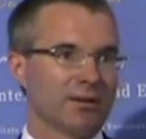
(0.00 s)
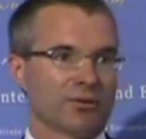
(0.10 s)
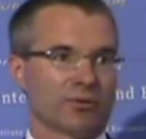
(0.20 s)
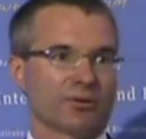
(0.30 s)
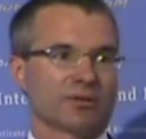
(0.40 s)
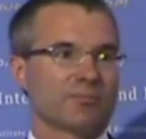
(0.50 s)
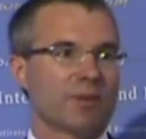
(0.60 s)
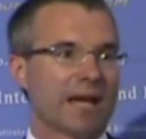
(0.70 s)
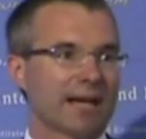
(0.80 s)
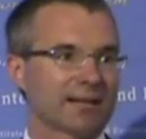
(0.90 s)
towards
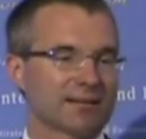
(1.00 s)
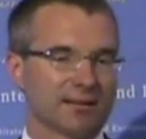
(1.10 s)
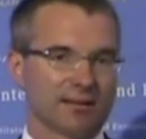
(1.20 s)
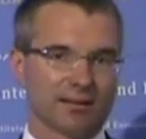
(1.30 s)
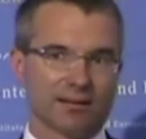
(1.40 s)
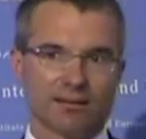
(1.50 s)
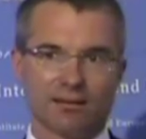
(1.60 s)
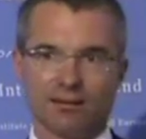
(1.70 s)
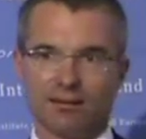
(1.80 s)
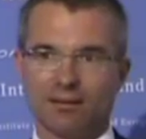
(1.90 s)
banks and, uh,
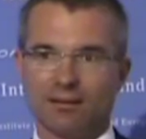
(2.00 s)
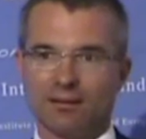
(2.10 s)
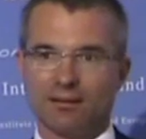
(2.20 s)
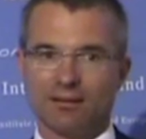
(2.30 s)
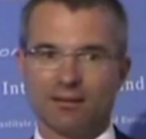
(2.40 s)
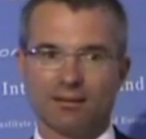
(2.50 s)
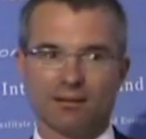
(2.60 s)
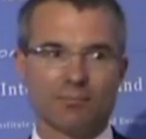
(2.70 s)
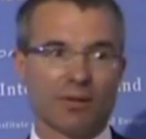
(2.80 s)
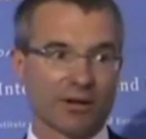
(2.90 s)
and, and
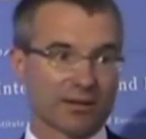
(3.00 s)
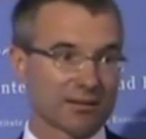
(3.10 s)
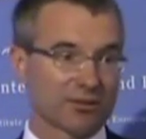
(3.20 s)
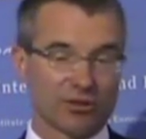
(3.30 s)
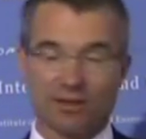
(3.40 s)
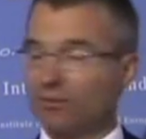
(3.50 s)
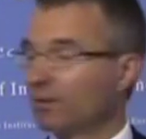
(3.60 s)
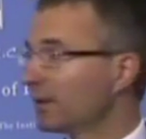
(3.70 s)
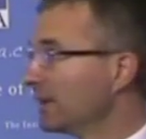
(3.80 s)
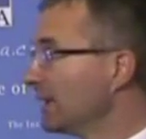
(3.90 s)
uh, markets in
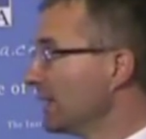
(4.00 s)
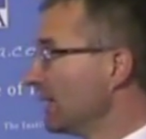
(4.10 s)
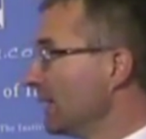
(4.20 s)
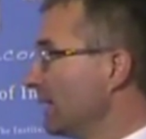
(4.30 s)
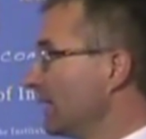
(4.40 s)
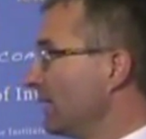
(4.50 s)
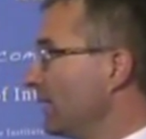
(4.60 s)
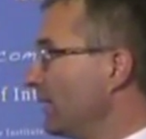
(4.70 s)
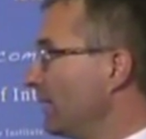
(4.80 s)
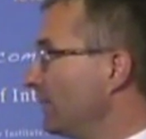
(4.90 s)
general.
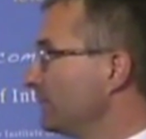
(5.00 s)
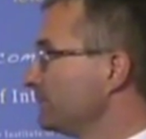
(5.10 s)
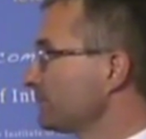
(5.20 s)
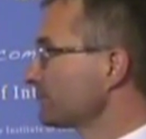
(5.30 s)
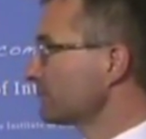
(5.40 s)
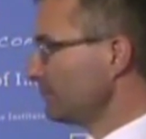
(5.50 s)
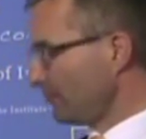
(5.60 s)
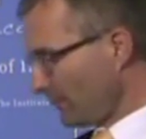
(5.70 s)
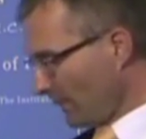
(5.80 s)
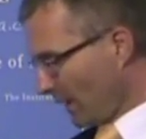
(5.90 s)
Um,
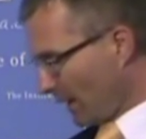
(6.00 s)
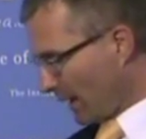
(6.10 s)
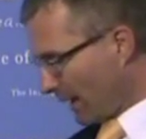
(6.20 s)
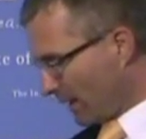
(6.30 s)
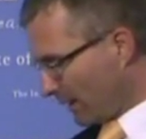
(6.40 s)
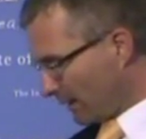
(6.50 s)
I